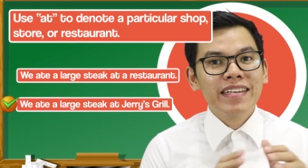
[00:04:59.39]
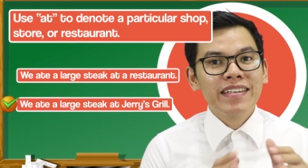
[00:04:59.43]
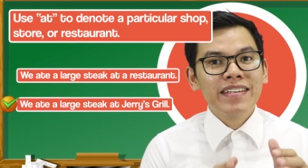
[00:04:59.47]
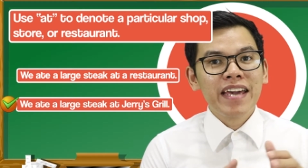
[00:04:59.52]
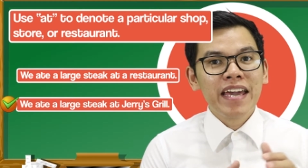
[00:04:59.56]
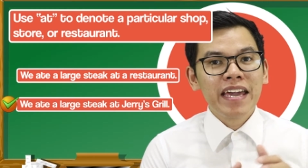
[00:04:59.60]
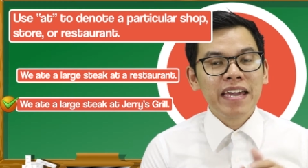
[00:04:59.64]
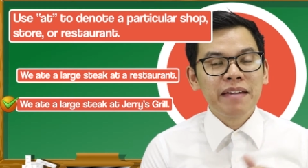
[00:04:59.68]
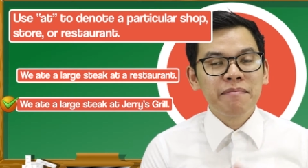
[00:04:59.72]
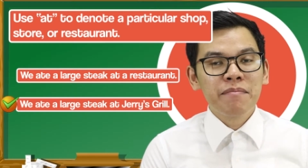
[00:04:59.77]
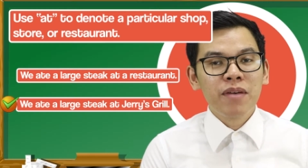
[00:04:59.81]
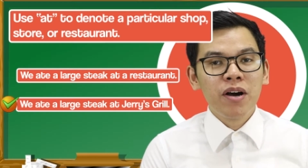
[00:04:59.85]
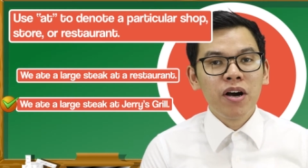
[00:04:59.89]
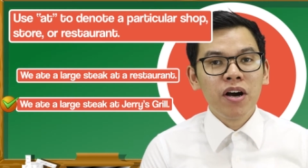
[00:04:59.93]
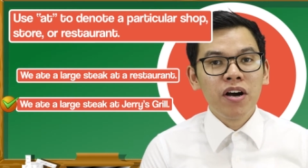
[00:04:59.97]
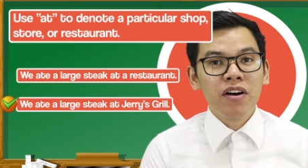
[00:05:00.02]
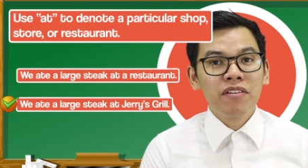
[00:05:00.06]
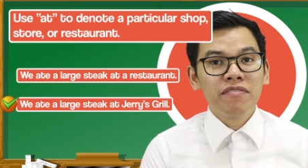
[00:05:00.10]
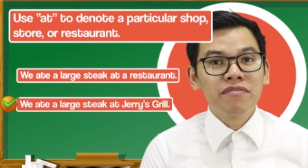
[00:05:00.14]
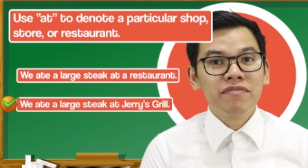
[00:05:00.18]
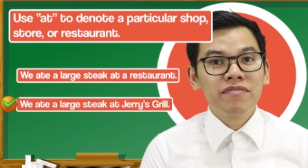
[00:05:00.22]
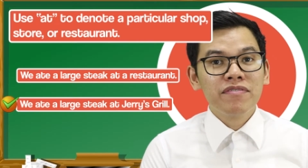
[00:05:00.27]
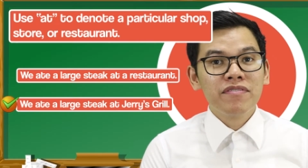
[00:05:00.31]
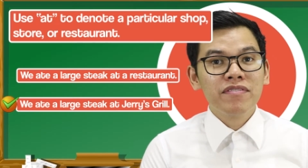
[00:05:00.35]
name
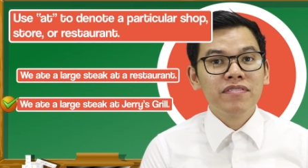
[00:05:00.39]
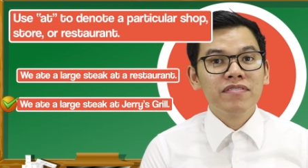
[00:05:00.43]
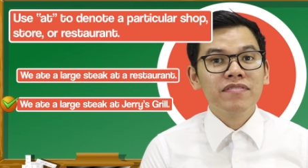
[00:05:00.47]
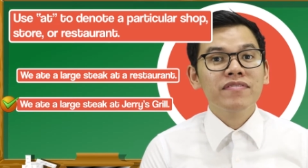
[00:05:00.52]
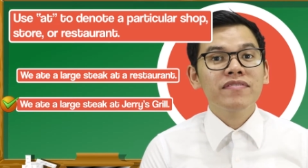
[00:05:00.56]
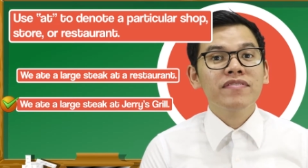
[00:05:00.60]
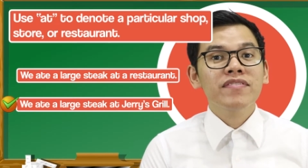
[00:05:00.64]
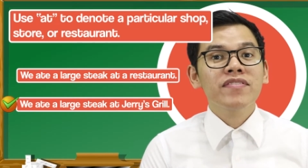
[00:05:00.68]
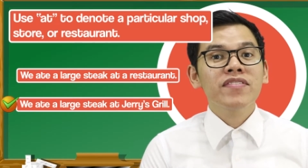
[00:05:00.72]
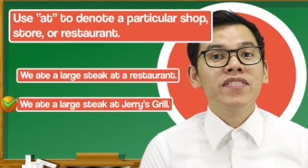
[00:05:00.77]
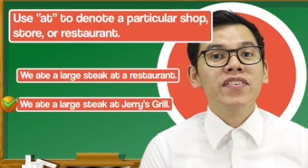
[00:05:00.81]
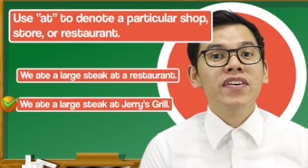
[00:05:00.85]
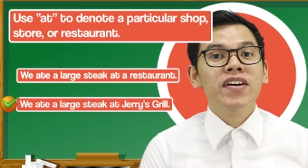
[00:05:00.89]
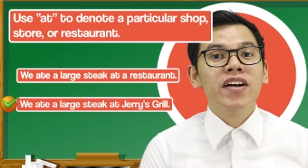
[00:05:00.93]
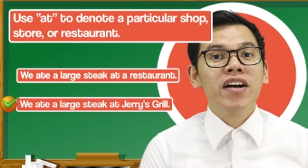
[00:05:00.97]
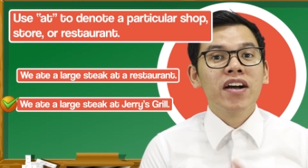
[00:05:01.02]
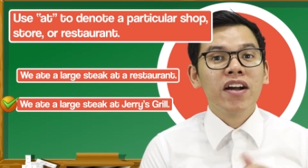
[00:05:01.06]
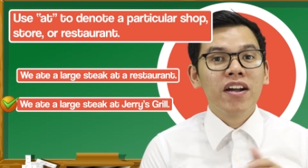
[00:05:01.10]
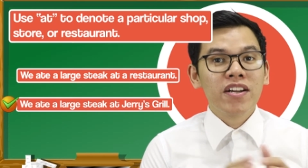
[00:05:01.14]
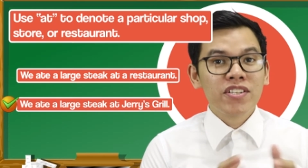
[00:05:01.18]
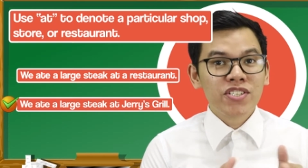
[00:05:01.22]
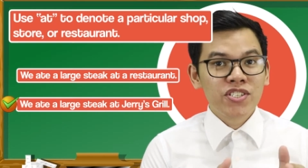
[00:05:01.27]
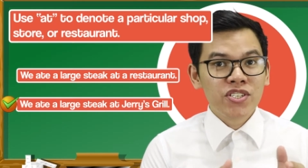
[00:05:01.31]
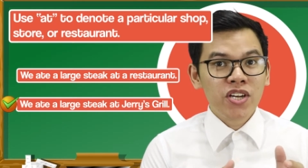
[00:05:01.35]
of
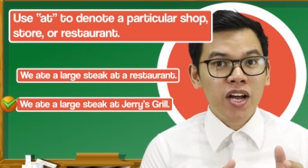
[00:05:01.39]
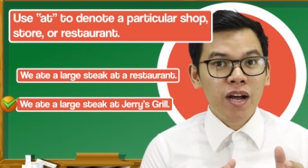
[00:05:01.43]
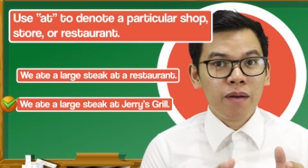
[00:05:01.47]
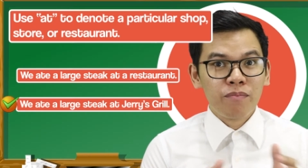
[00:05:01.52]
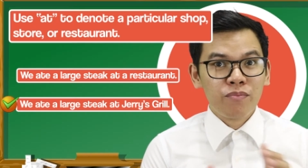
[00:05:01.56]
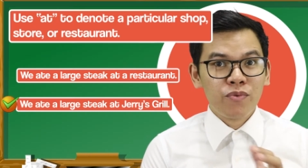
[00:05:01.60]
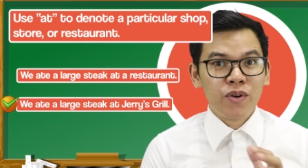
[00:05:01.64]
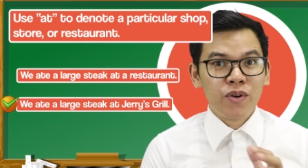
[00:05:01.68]
a shop,